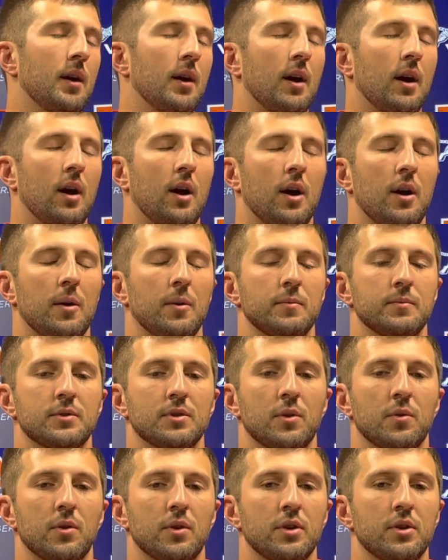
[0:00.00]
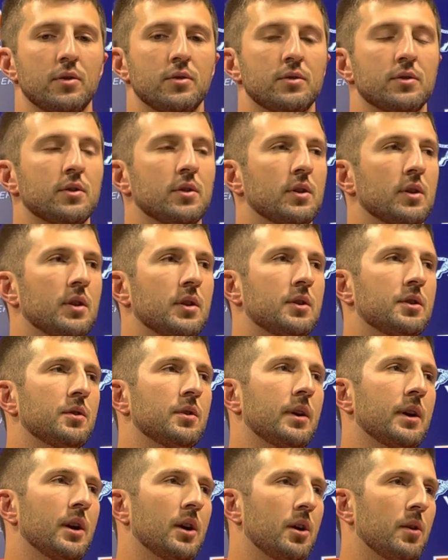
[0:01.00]
Um, so we're used to, to
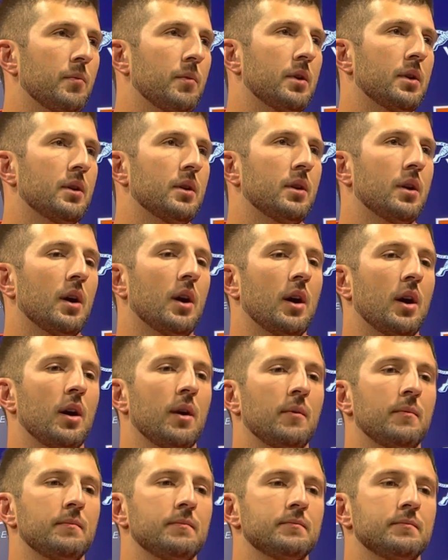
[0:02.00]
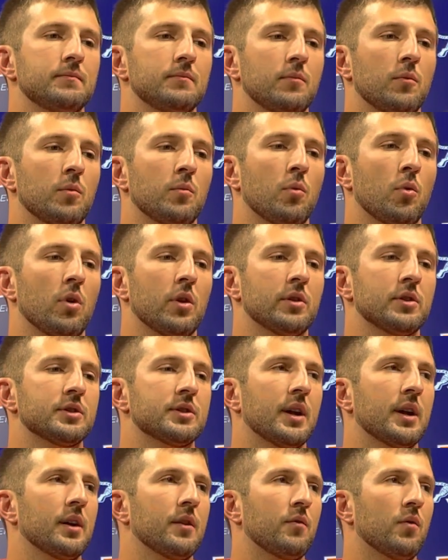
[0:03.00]
him and um, we're more
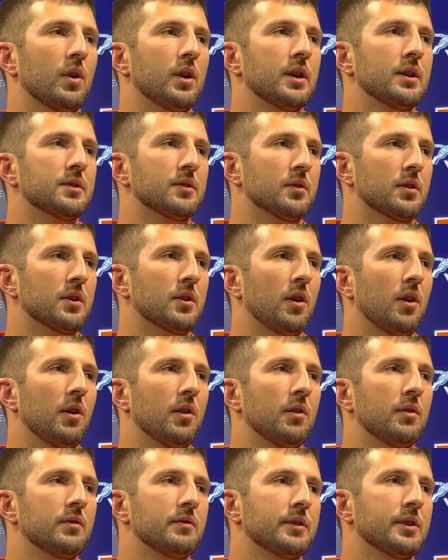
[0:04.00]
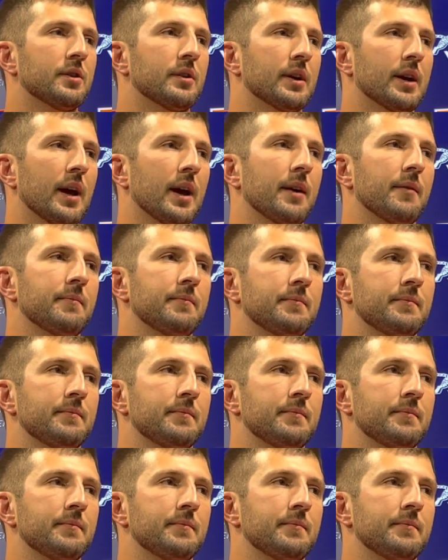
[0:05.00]
understanding of what he's going to call during a game.